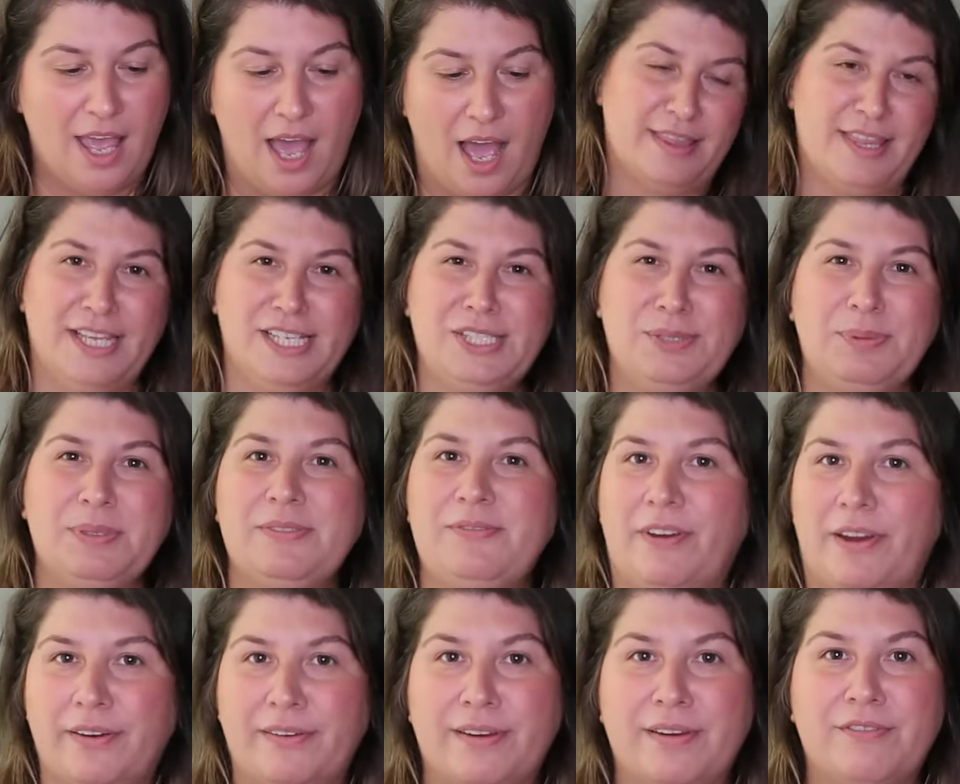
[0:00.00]
This was
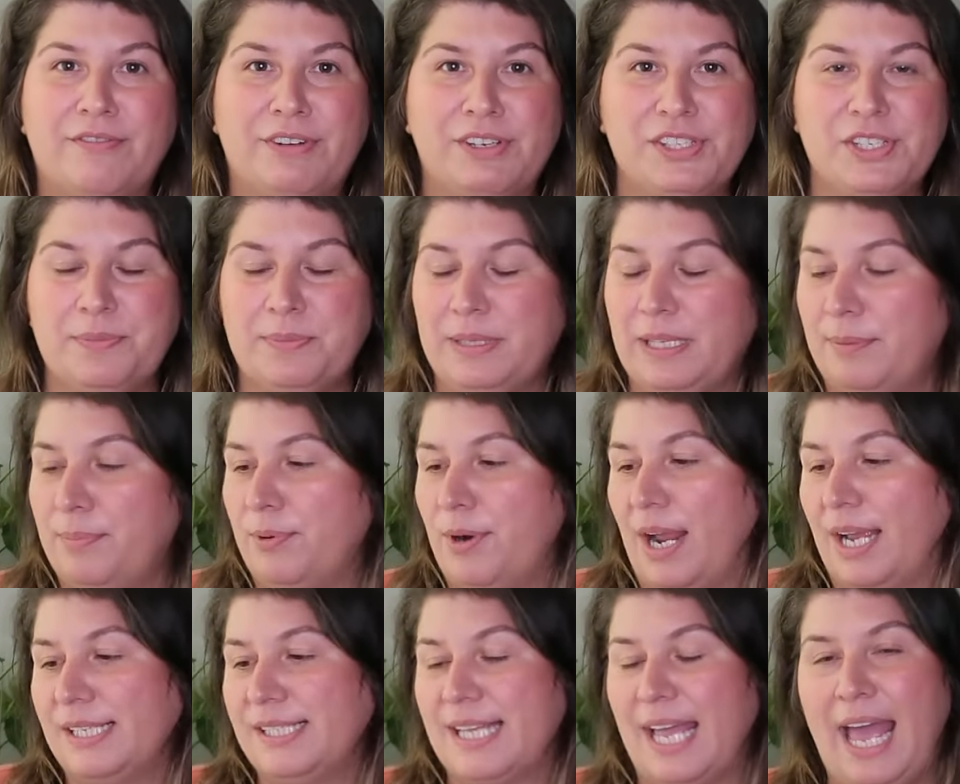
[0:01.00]
very reasonably priced.